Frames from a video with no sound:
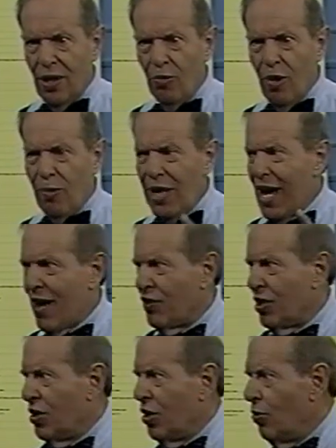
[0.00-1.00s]
What we have
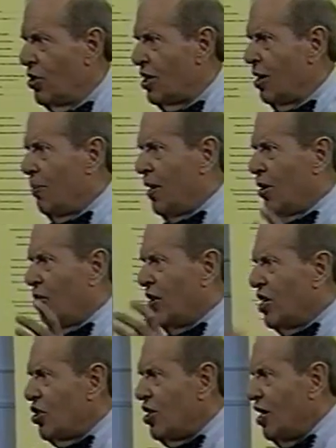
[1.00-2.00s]
to do is compare
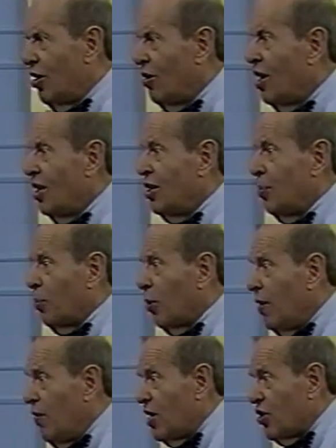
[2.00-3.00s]
this year to
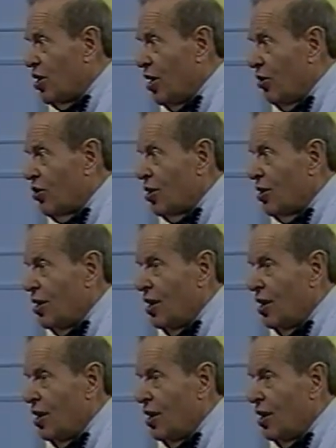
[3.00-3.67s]
previous years.